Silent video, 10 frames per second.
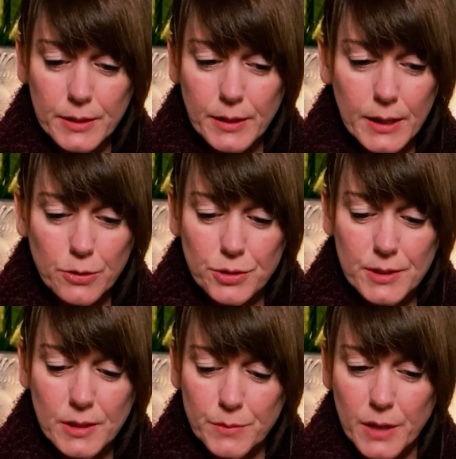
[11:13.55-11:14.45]
the energy
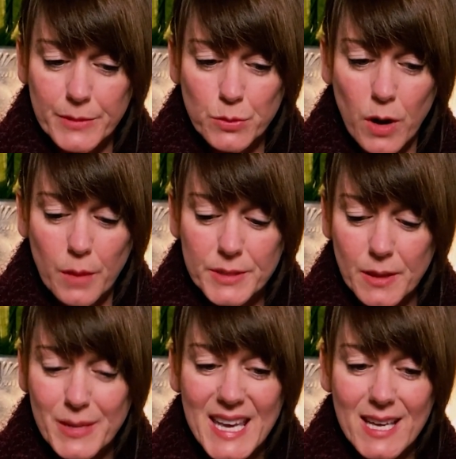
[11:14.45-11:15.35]
sometimes swaps.
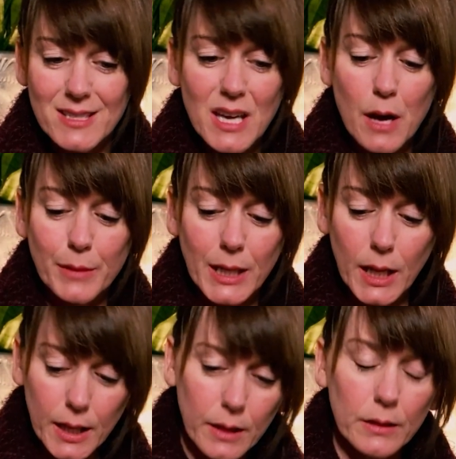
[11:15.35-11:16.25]
Somebody is coming
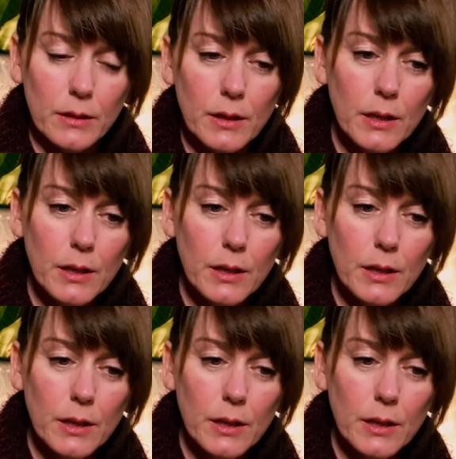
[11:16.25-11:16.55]
in